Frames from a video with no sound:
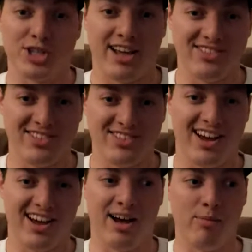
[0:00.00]
Giants
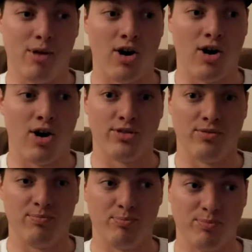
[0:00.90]
are
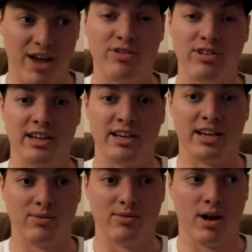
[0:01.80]

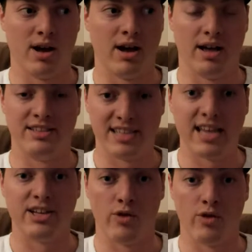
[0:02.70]
definitely
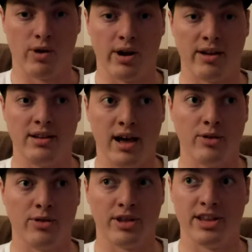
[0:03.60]
insanely overrated.
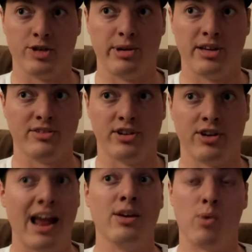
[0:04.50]
I don't think they should be
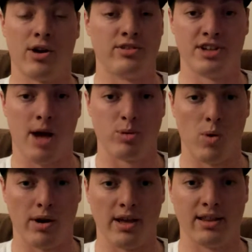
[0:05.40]
considered anywhere in the top
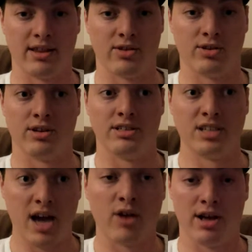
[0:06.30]
20. I think their
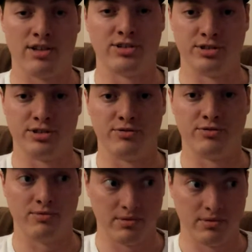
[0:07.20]
entire roster is
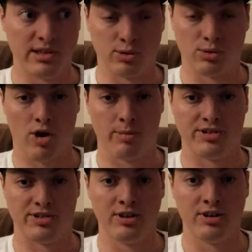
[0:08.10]
literal
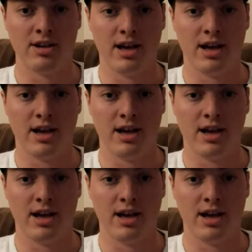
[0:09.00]
garbage.